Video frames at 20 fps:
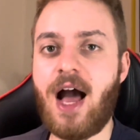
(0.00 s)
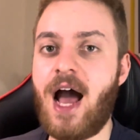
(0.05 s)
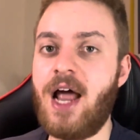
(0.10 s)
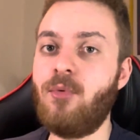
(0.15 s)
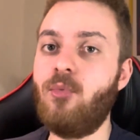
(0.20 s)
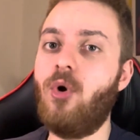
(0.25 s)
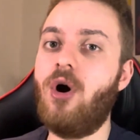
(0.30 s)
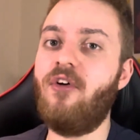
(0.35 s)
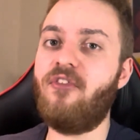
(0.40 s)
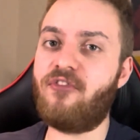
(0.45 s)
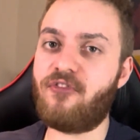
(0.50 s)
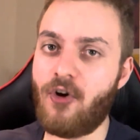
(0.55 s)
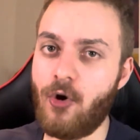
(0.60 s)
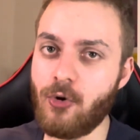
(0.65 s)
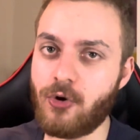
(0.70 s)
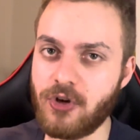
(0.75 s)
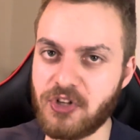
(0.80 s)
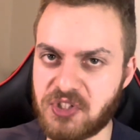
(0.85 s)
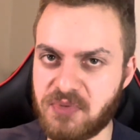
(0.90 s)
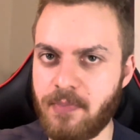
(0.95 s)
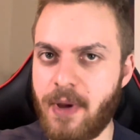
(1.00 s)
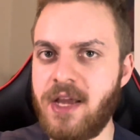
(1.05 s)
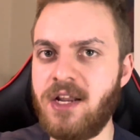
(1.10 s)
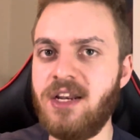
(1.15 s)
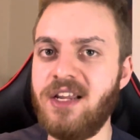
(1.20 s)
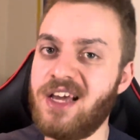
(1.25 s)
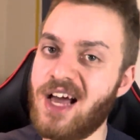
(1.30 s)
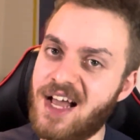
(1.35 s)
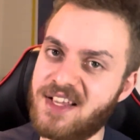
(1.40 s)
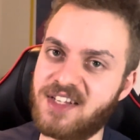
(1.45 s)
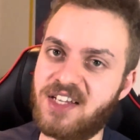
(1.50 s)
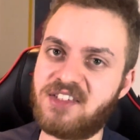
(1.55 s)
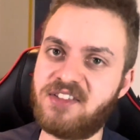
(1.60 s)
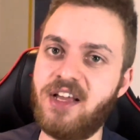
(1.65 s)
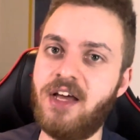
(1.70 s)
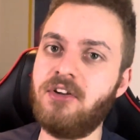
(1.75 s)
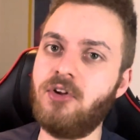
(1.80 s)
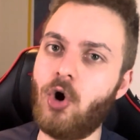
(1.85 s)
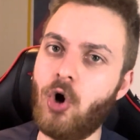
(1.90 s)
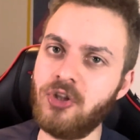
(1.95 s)
and were focused mainly, as I
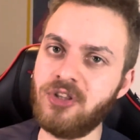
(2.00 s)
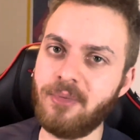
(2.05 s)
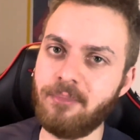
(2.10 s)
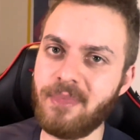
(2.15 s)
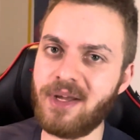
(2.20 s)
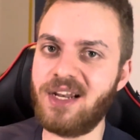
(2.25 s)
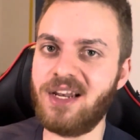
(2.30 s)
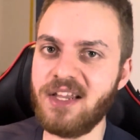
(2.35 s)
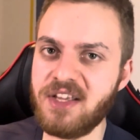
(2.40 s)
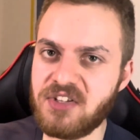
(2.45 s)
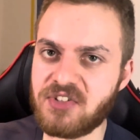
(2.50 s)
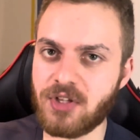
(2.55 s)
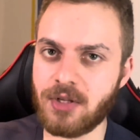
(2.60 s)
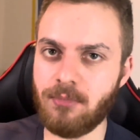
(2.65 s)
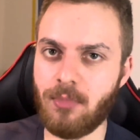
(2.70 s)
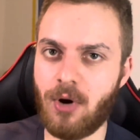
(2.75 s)
said, on the Middle Eastern